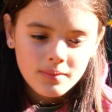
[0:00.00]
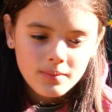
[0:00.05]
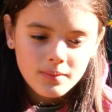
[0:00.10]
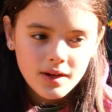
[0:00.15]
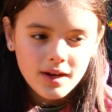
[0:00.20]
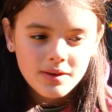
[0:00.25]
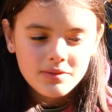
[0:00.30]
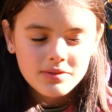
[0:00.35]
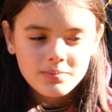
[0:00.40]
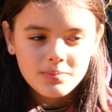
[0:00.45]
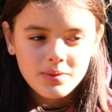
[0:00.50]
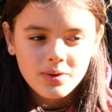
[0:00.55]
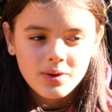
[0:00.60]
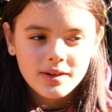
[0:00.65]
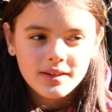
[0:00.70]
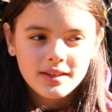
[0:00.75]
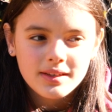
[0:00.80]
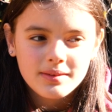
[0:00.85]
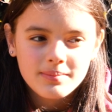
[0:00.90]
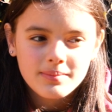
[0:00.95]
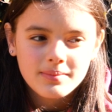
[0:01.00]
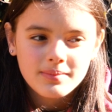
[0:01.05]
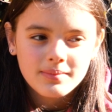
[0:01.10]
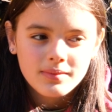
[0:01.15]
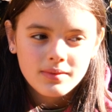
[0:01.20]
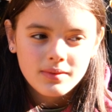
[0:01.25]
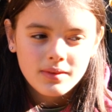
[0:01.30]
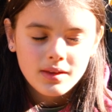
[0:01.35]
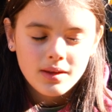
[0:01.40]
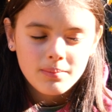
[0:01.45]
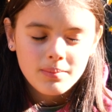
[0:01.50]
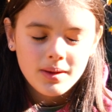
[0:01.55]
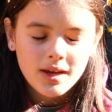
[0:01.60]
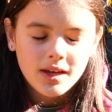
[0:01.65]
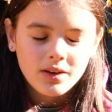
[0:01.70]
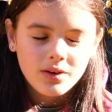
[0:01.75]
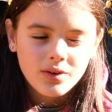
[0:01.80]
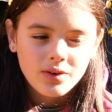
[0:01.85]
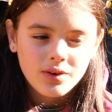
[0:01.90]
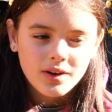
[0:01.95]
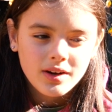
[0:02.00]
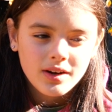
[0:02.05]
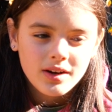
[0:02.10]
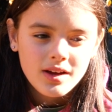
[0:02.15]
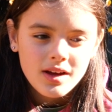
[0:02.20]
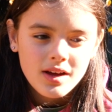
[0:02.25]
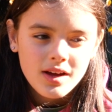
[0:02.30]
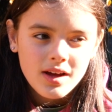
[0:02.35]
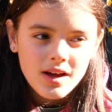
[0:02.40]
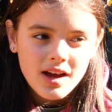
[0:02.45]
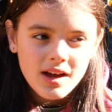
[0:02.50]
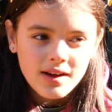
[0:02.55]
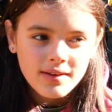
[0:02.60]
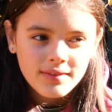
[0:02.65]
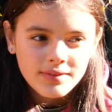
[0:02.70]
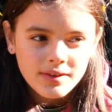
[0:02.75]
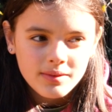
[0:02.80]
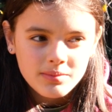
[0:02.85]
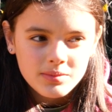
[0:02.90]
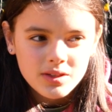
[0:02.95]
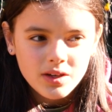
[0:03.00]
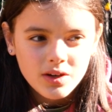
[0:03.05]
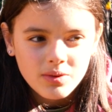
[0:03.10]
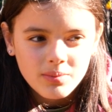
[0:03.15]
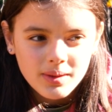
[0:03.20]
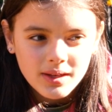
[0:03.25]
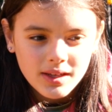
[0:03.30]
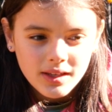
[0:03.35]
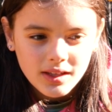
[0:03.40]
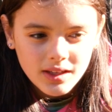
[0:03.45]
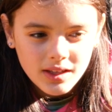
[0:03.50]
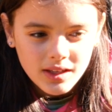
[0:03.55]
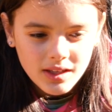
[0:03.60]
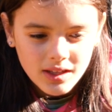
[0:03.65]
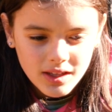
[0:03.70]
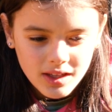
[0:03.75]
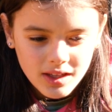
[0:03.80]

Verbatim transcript: Well, I was born in Bangor. I'm from Tobique